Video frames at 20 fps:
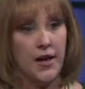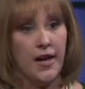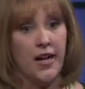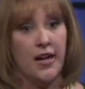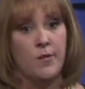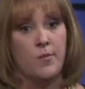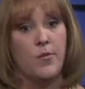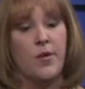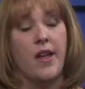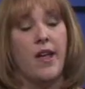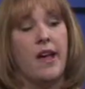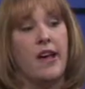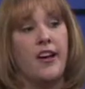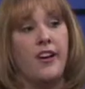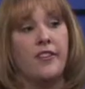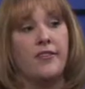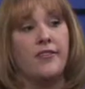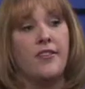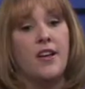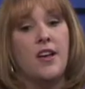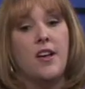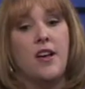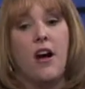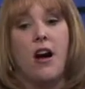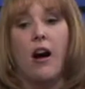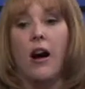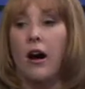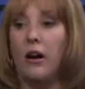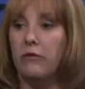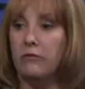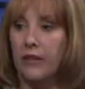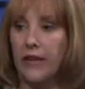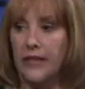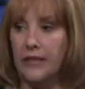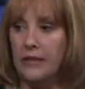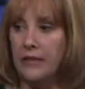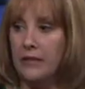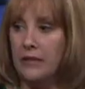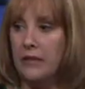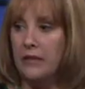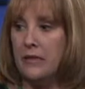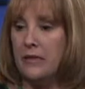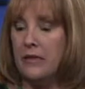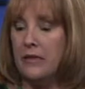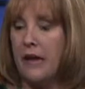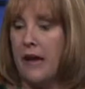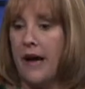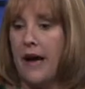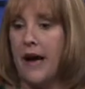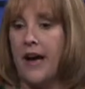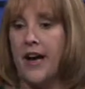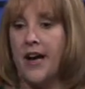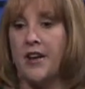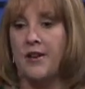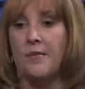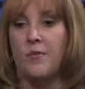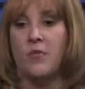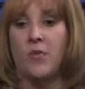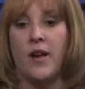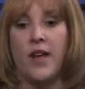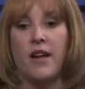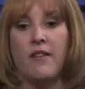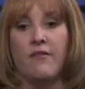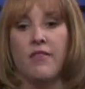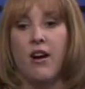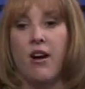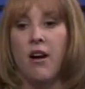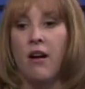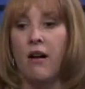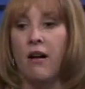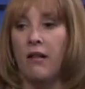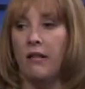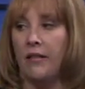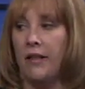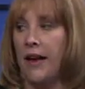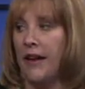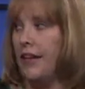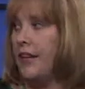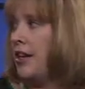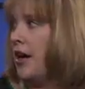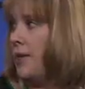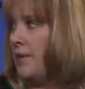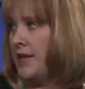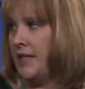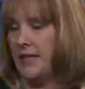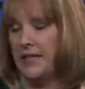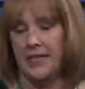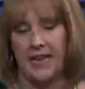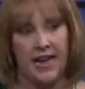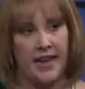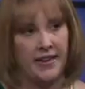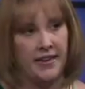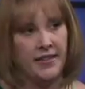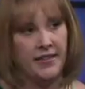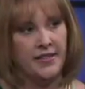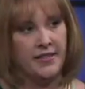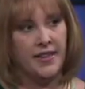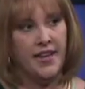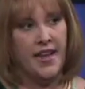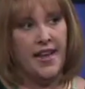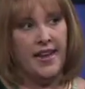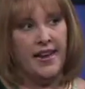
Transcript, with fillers: Um, we have all races, um, we have all economic status,